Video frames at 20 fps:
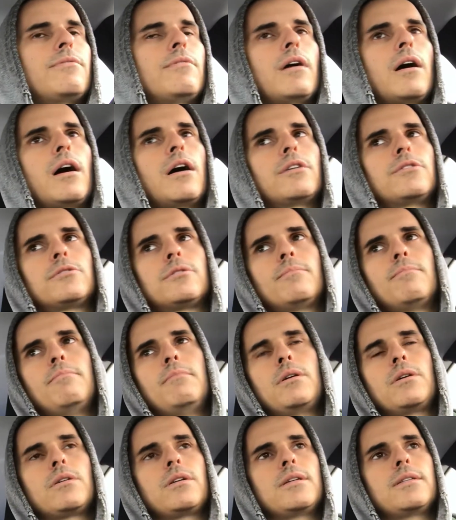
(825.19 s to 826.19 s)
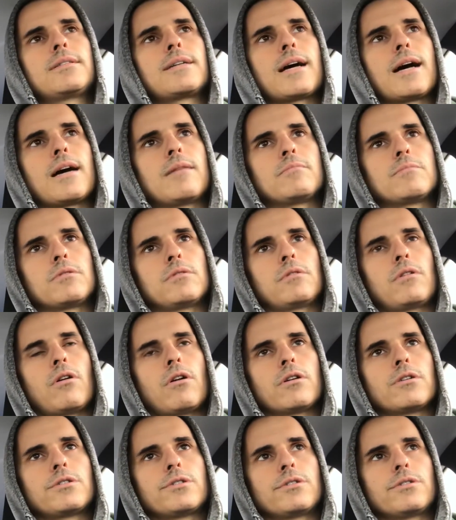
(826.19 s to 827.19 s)
100 million times
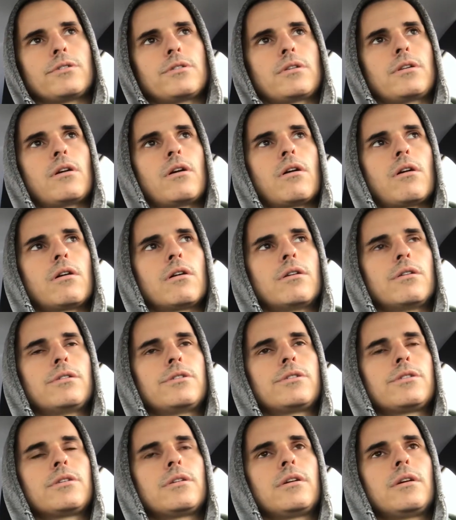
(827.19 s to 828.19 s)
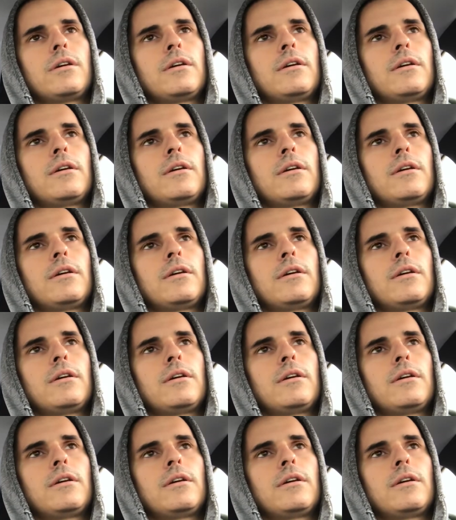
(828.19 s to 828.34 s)
larger than ours,